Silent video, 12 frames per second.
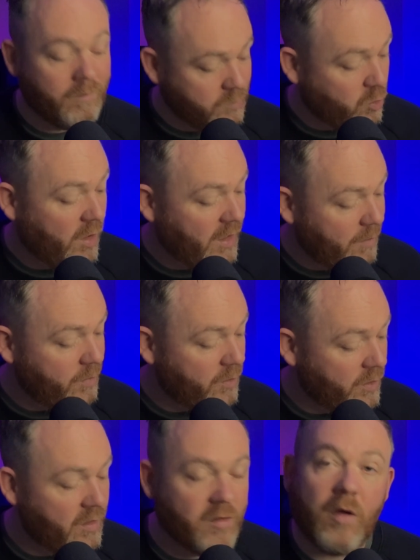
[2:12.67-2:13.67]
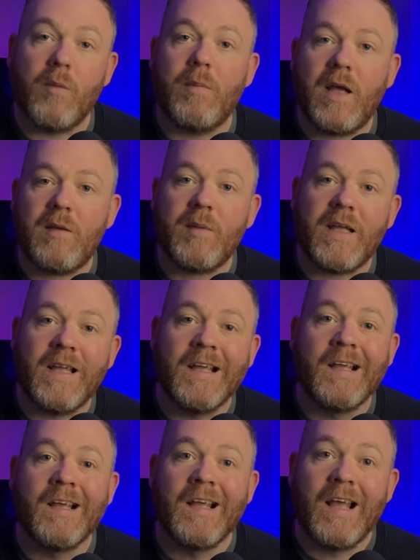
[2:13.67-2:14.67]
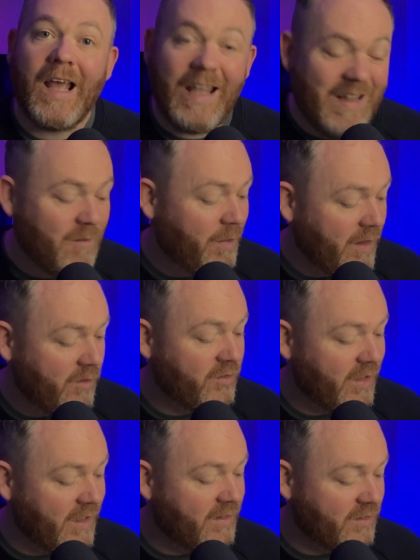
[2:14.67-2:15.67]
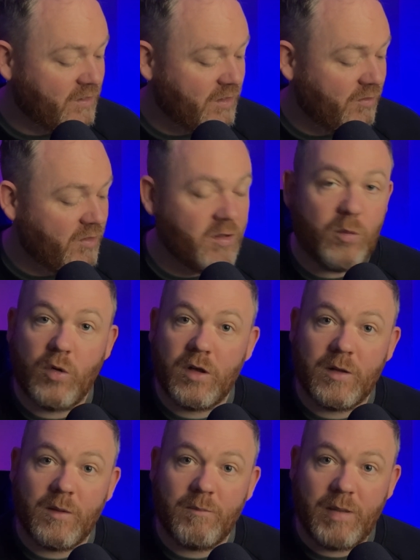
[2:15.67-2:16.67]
quite happy with. So it paid me £8.71.